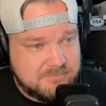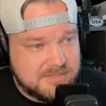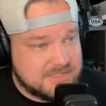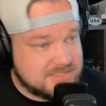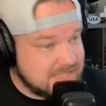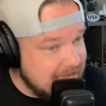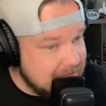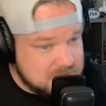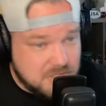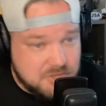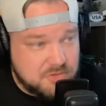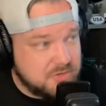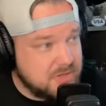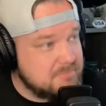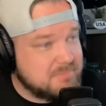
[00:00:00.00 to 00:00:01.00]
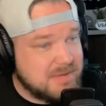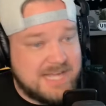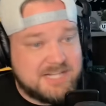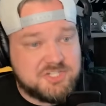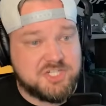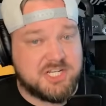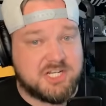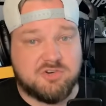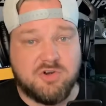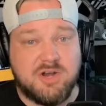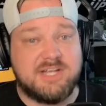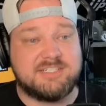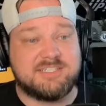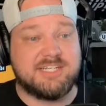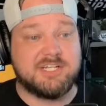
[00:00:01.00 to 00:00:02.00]
Is absolutely batshit
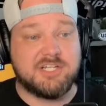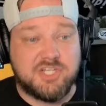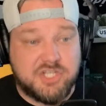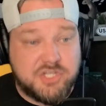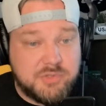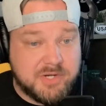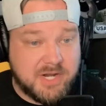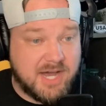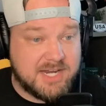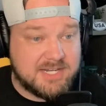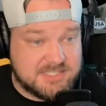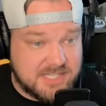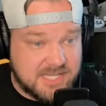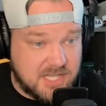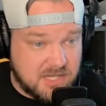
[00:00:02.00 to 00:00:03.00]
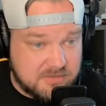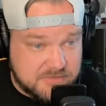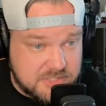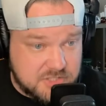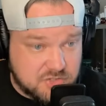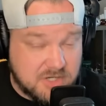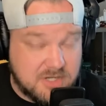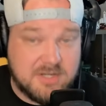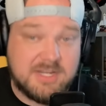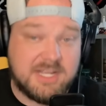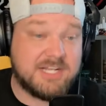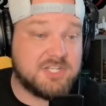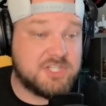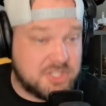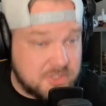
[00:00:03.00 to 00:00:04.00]
crazy. And QAnon is a hell of a drug.
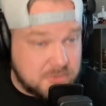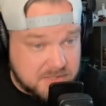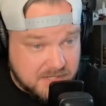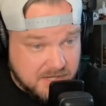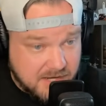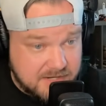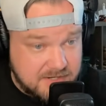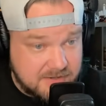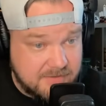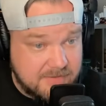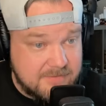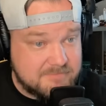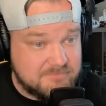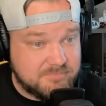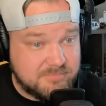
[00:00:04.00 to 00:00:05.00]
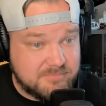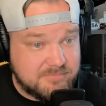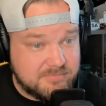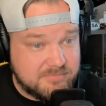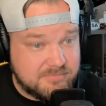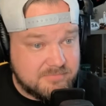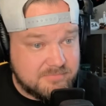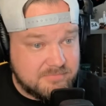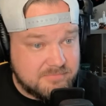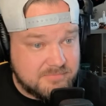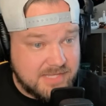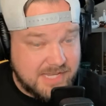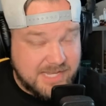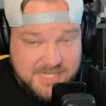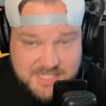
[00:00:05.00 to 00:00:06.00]
And QAnon,
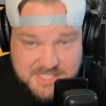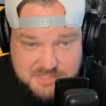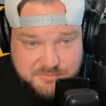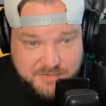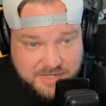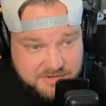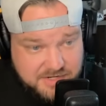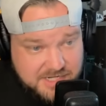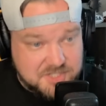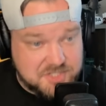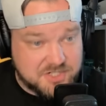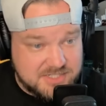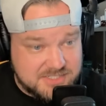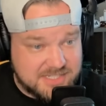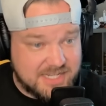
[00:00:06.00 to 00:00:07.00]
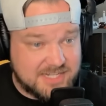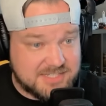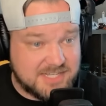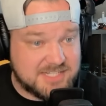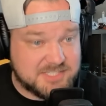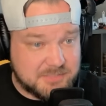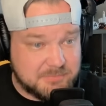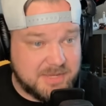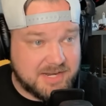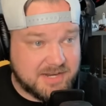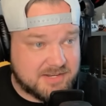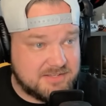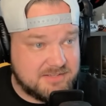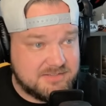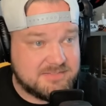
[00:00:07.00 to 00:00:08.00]
in its foundation, is anti
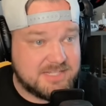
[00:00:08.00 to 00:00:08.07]
Semitic.